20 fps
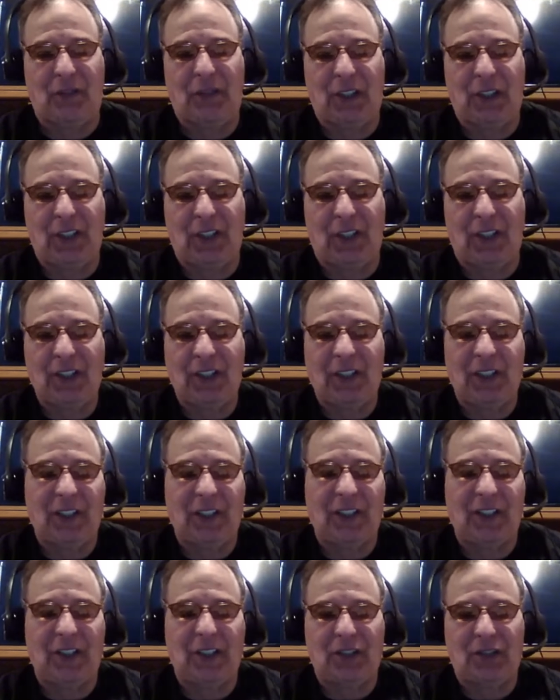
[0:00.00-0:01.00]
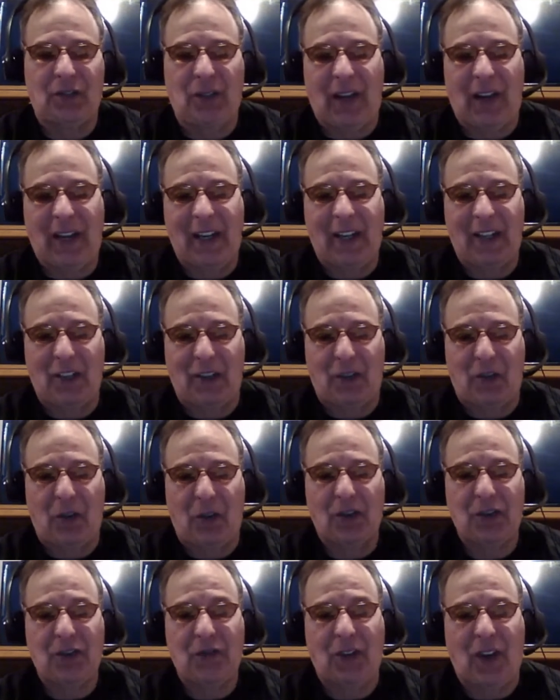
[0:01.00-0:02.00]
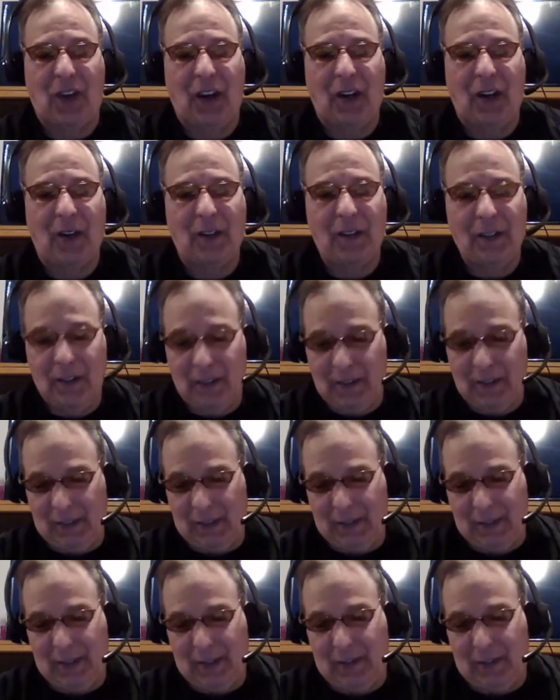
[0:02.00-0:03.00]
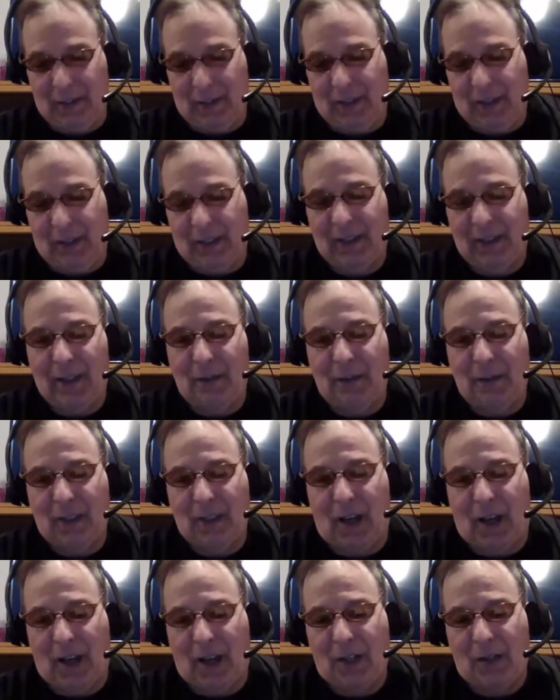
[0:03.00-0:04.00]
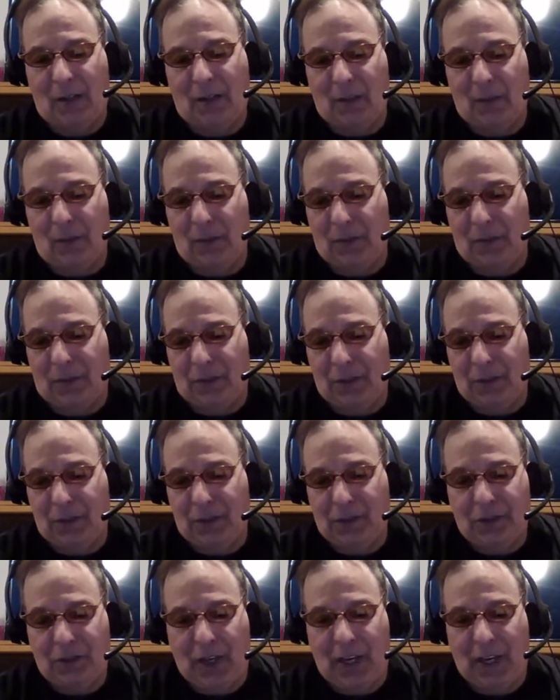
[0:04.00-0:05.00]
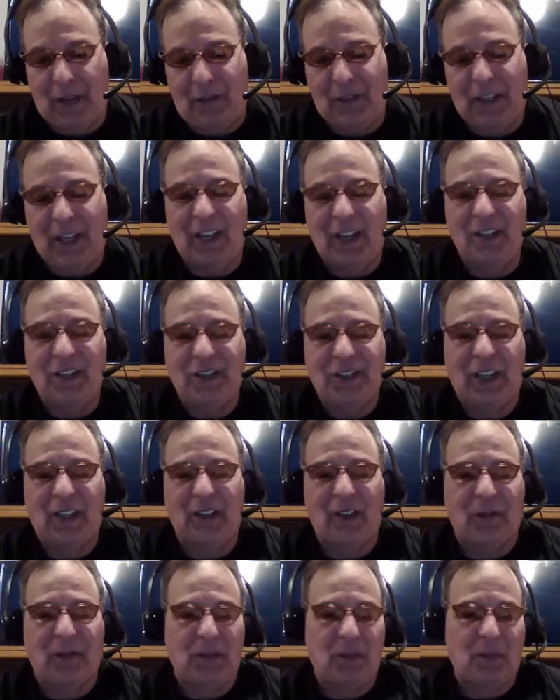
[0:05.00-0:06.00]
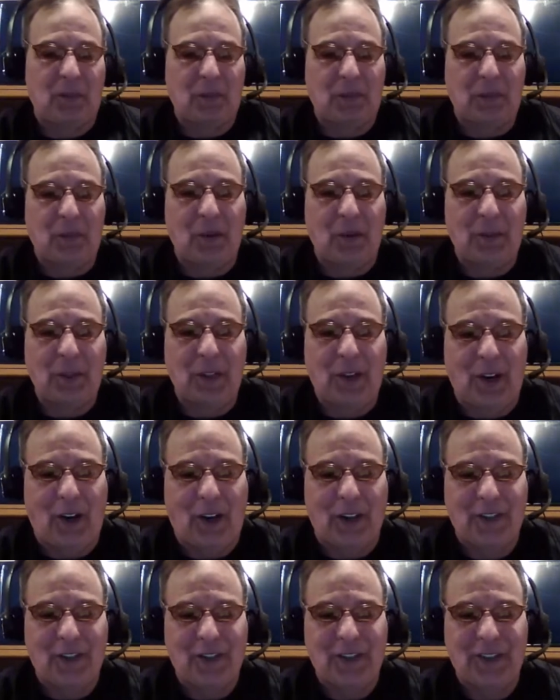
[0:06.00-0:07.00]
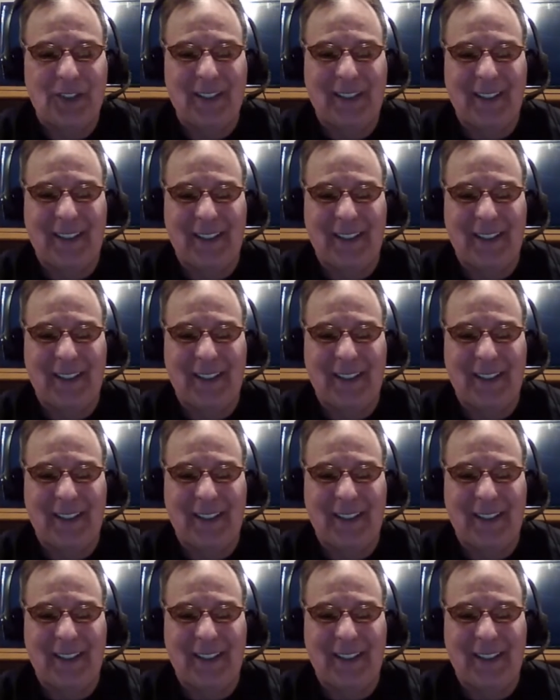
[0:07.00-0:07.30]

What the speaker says: of a gun in a triangular crossfire, and then they want to honor him with this JFK Center for the Performing Arts.